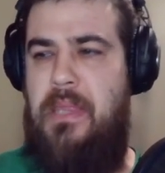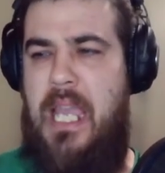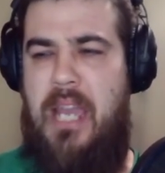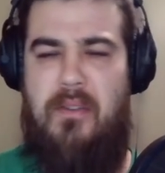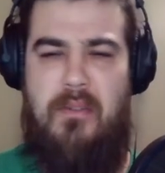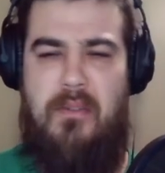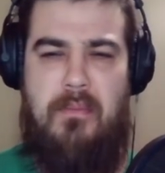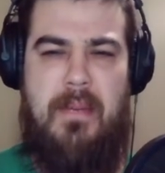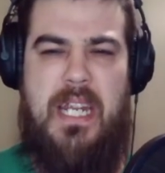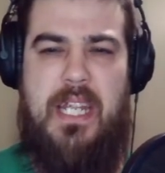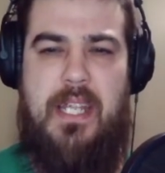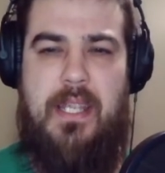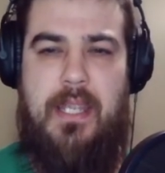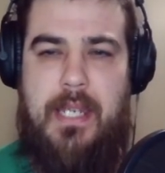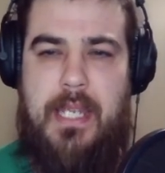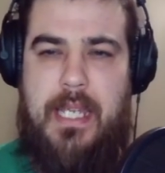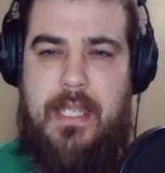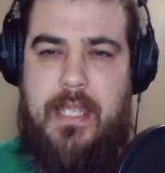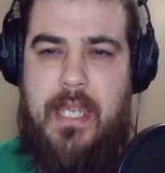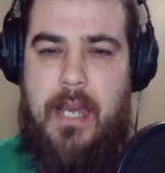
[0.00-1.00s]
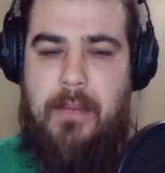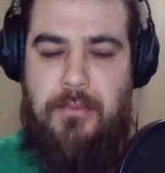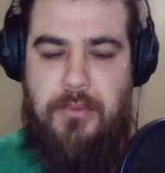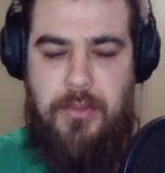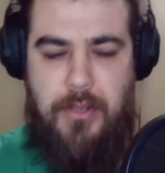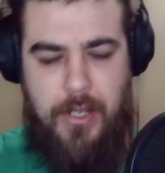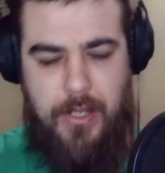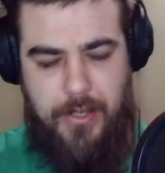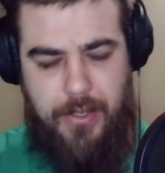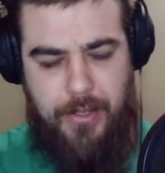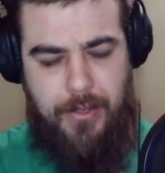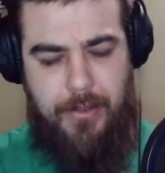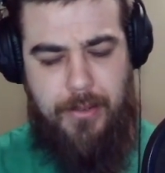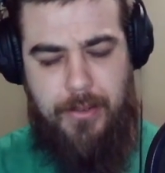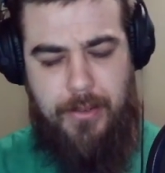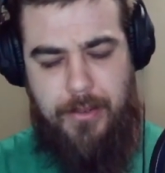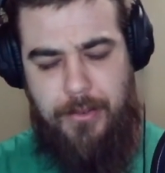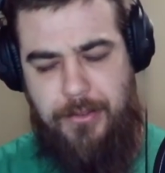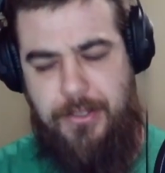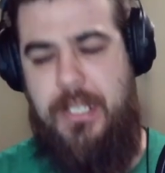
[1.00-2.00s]
Everybody in the DEF CONs were calling her
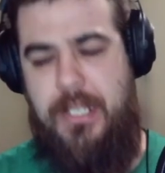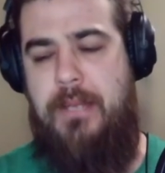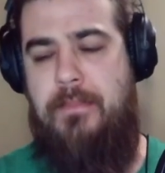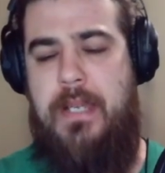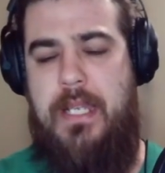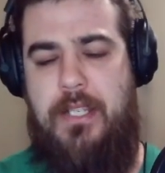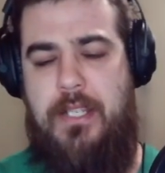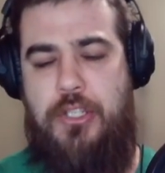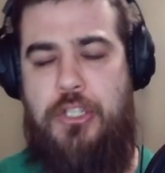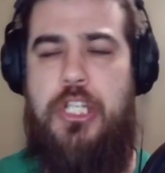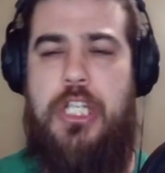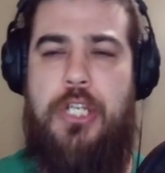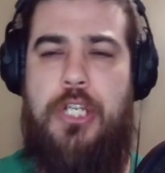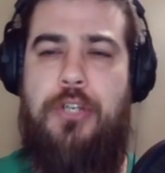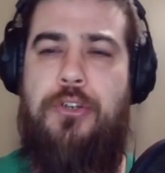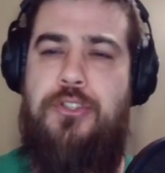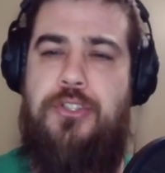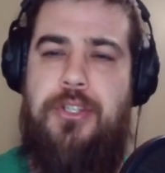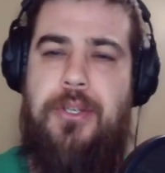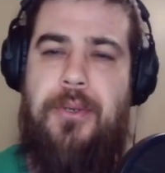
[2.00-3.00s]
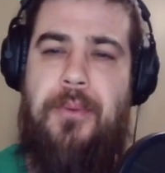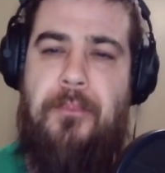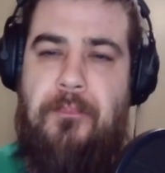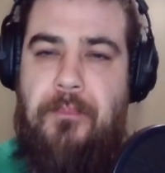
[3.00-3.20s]
and her teammates cheaters, so.